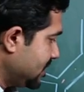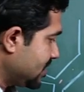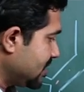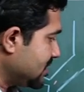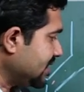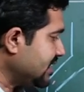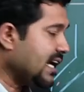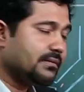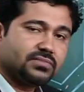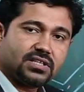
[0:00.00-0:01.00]
This is the
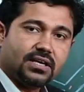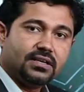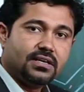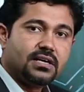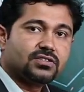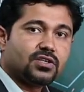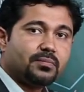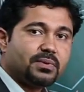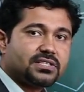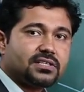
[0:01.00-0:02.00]
time scale. So
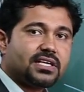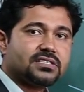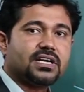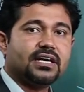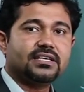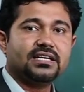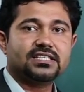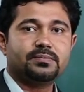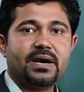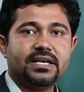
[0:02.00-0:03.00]
the person has started
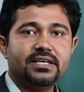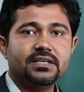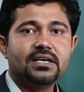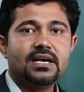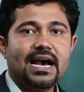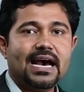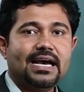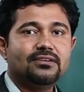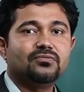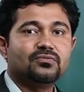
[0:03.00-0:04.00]
expiring,
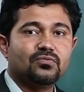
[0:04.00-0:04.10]
and